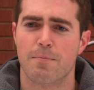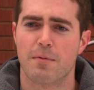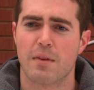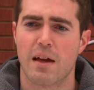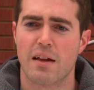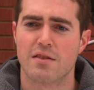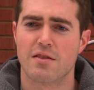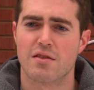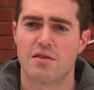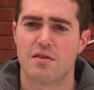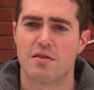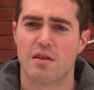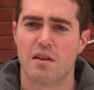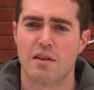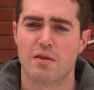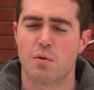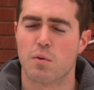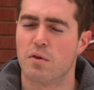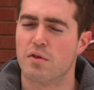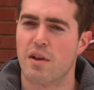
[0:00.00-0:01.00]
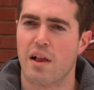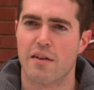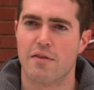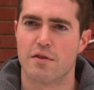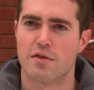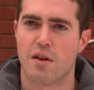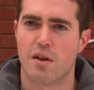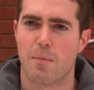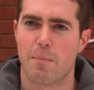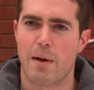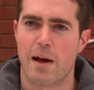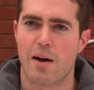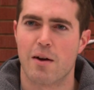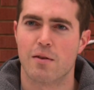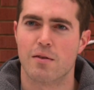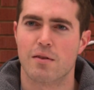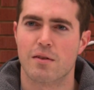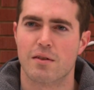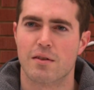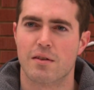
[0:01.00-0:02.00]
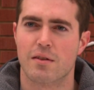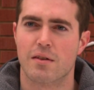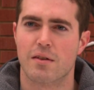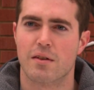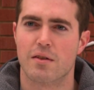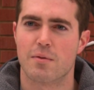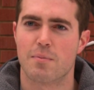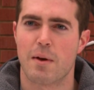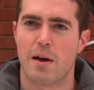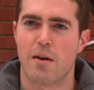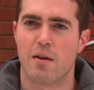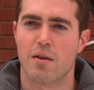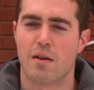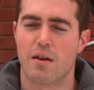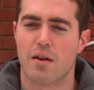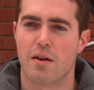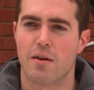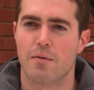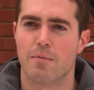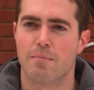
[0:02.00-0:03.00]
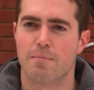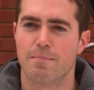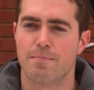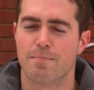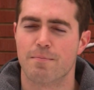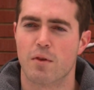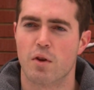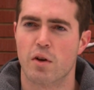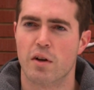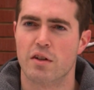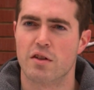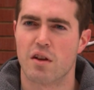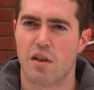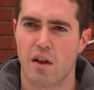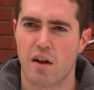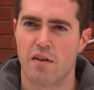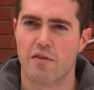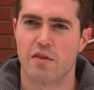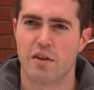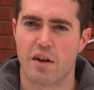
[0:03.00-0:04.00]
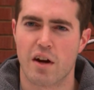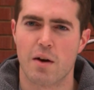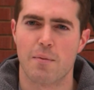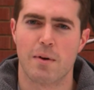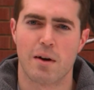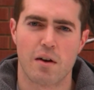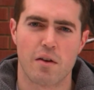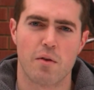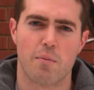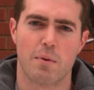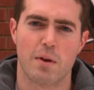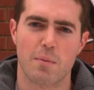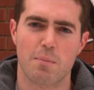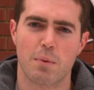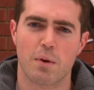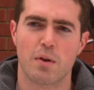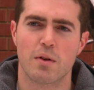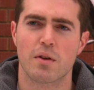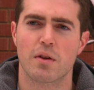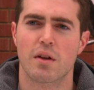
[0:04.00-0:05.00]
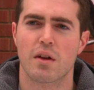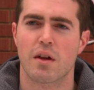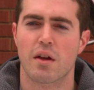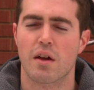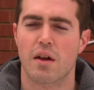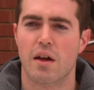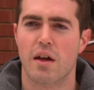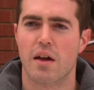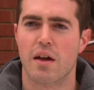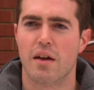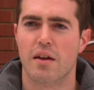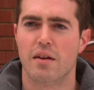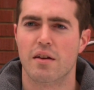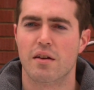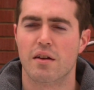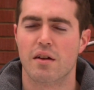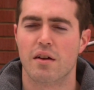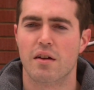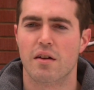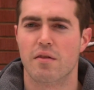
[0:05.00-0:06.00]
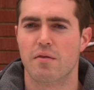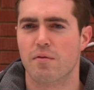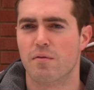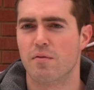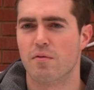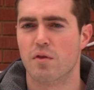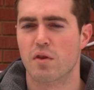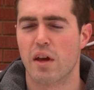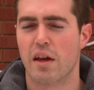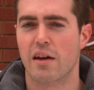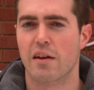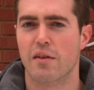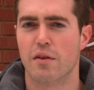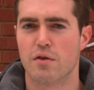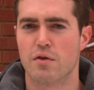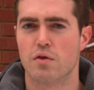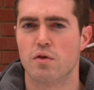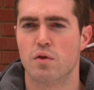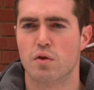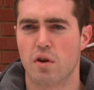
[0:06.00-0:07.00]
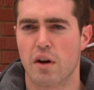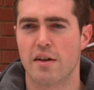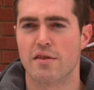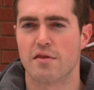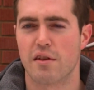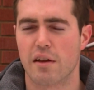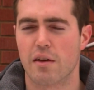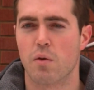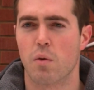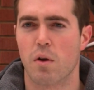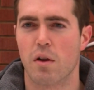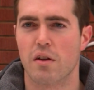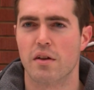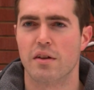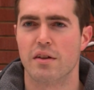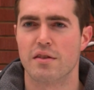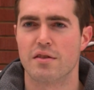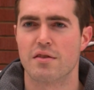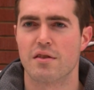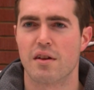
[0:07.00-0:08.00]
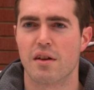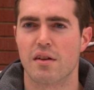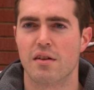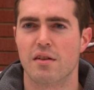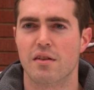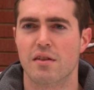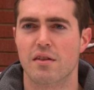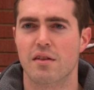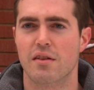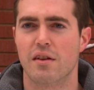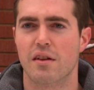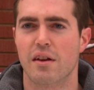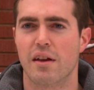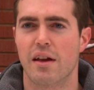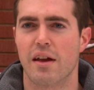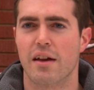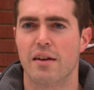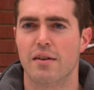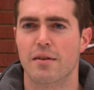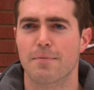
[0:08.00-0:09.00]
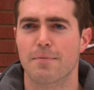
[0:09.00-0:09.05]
That's what life is all about. It's about learning to love and care about other people and gaining those Christ-like qualities that He has.